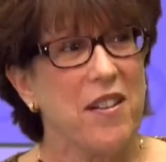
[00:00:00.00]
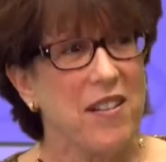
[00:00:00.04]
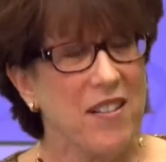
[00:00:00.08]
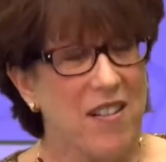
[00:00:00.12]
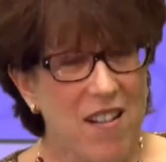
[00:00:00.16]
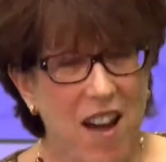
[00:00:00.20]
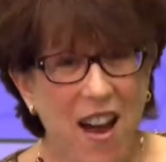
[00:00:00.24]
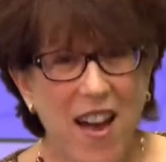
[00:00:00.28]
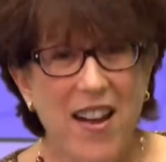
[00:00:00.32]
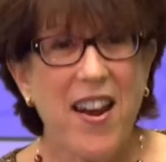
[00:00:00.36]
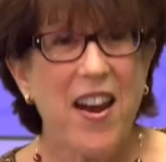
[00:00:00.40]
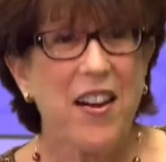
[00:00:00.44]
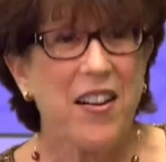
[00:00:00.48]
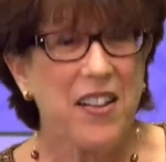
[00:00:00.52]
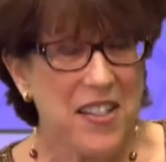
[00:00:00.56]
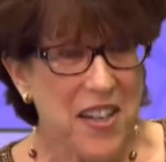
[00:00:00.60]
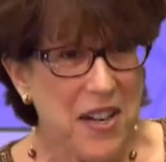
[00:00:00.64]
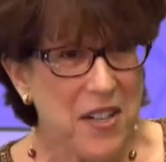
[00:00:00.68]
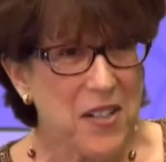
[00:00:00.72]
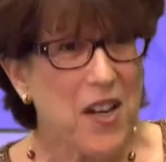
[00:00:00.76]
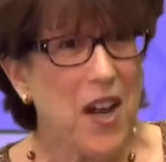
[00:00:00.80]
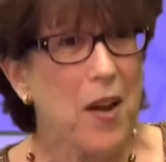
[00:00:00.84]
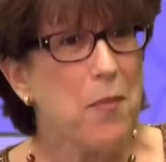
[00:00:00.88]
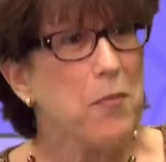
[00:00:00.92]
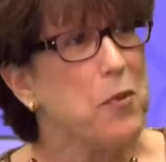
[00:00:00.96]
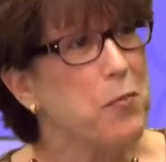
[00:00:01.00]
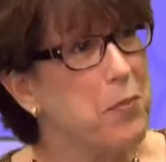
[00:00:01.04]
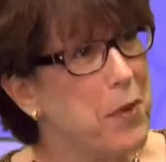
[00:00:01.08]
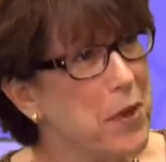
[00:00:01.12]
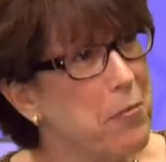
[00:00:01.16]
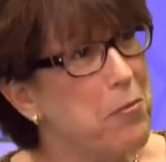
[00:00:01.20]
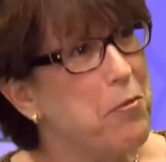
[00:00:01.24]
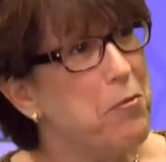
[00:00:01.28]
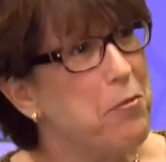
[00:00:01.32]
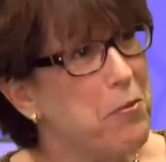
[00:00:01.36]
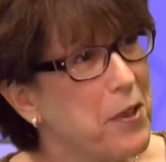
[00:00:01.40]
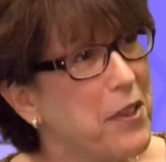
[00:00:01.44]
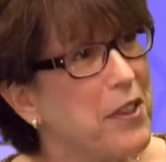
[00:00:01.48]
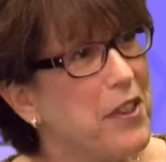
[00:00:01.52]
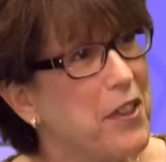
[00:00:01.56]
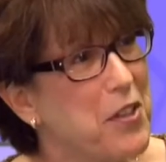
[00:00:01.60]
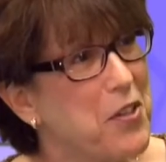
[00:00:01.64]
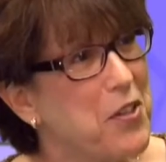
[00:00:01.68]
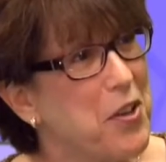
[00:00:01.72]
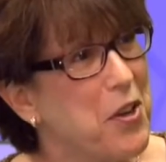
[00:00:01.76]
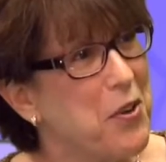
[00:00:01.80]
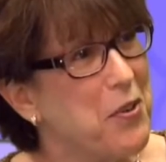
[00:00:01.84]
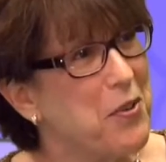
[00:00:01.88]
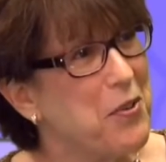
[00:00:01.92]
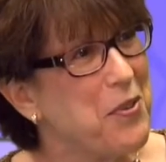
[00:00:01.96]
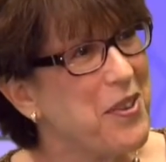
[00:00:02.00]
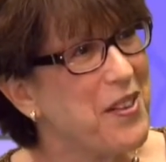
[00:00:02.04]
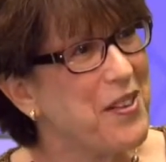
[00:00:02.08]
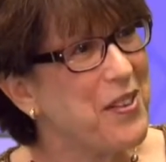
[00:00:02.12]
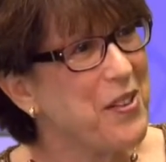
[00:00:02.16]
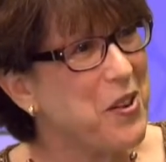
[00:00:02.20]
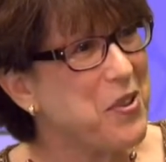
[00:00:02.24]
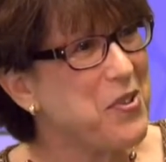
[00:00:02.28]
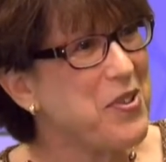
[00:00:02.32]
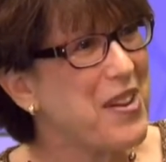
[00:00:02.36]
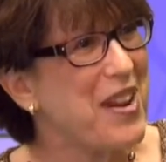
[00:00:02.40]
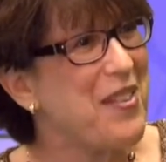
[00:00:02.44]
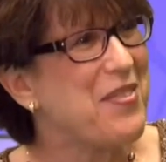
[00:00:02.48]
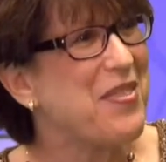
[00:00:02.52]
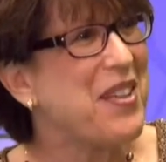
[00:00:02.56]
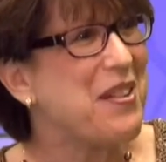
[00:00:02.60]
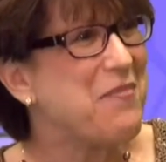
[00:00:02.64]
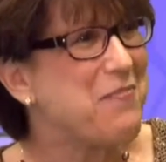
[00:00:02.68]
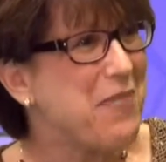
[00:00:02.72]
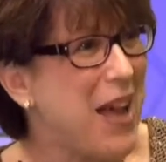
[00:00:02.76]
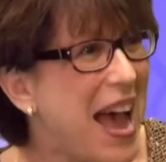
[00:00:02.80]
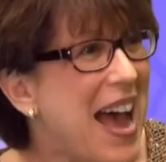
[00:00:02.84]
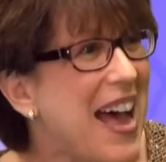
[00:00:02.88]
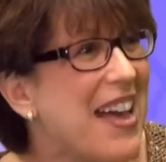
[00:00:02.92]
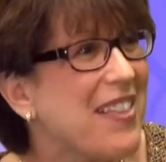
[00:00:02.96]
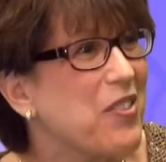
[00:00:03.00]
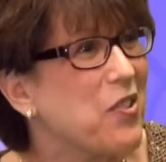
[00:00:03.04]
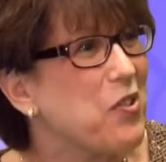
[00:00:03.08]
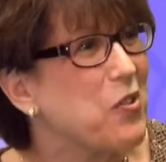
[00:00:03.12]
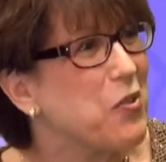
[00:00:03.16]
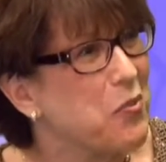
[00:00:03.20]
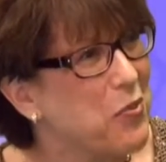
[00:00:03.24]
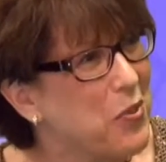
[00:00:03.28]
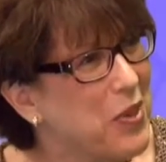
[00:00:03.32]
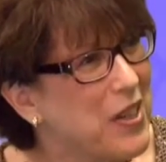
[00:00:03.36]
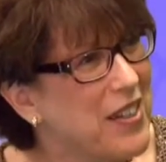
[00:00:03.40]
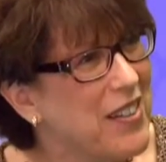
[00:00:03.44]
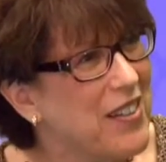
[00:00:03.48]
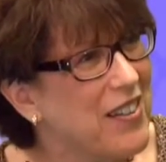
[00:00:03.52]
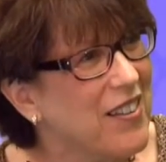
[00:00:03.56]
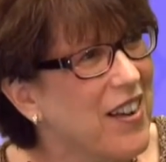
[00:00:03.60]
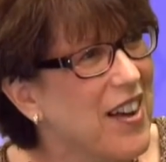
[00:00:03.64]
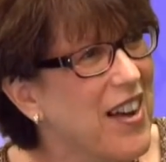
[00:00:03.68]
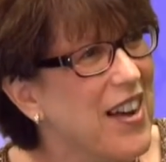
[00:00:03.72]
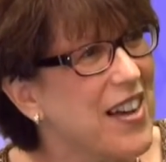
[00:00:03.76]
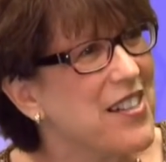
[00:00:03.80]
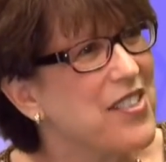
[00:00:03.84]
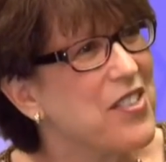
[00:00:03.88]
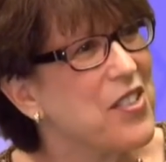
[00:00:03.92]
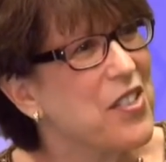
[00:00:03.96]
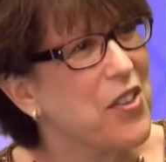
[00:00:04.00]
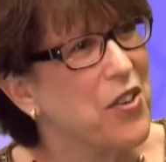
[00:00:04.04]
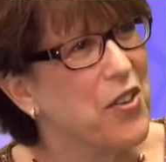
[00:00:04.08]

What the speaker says: 9 out of 10 times people really don't go down that path to realize.